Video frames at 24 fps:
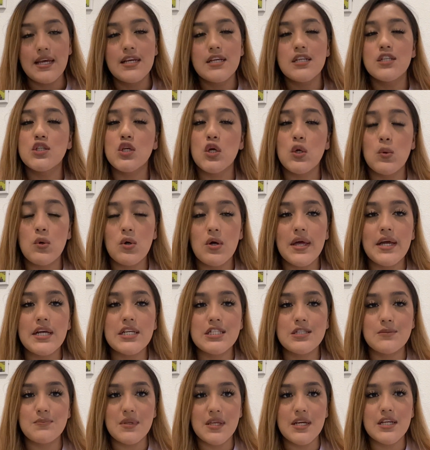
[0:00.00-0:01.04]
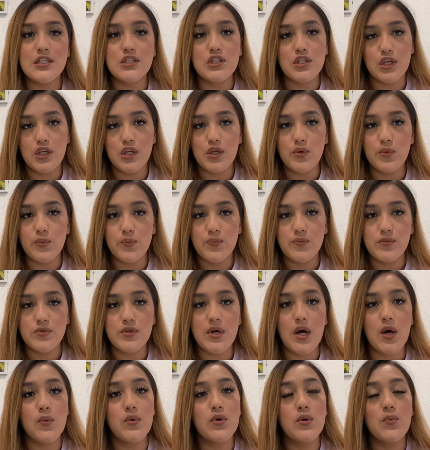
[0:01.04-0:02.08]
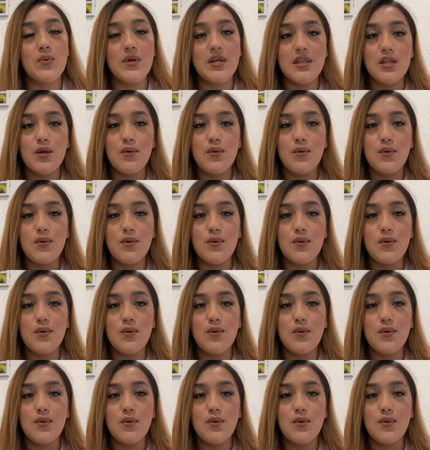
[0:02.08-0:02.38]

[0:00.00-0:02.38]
So it will explain to you. So I would read the